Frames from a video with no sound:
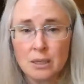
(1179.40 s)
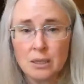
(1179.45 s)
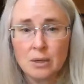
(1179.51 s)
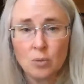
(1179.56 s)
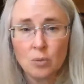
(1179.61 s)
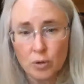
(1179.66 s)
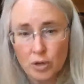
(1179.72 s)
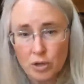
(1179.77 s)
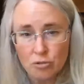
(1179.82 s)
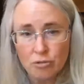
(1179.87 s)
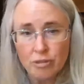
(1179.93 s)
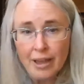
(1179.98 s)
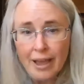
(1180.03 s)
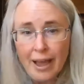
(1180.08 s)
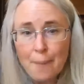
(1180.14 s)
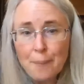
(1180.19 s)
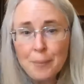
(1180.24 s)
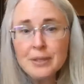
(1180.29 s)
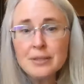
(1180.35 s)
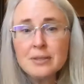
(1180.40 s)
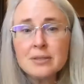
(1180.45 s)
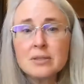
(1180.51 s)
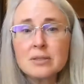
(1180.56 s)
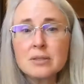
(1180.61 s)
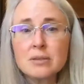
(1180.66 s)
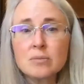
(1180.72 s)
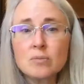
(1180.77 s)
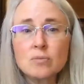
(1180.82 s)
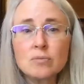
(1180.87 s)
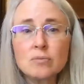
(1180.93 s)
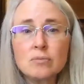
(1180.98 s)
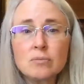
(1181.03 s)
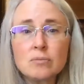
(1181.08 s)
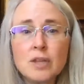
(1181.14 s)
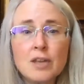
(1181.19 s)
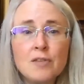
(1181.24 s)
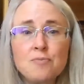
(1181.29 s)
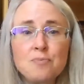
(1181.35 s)
What do you think happens
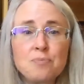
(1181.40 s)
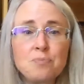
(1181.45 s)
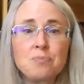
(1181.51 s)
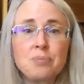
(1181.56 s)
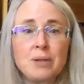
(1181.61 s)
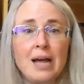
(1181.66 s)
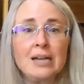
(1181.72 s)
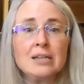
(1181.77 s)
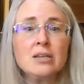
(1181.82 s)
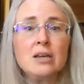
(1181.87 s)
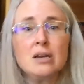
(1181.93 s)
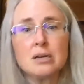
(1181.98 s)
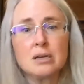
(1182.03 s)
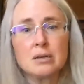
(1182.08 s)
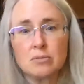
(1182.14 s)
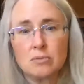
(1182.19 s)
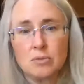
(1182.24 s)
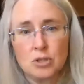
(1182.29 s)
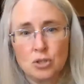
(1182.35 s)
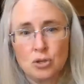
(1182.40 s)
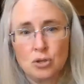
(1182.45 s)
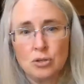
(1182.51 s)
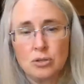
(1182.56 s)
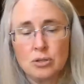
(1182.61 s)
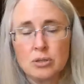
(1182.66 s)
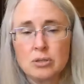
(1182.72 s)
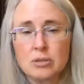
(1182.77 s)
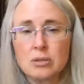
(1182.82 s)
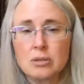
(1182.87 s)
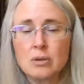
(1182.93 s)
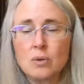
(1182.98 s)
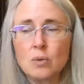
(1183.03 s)
if Black Dog returns?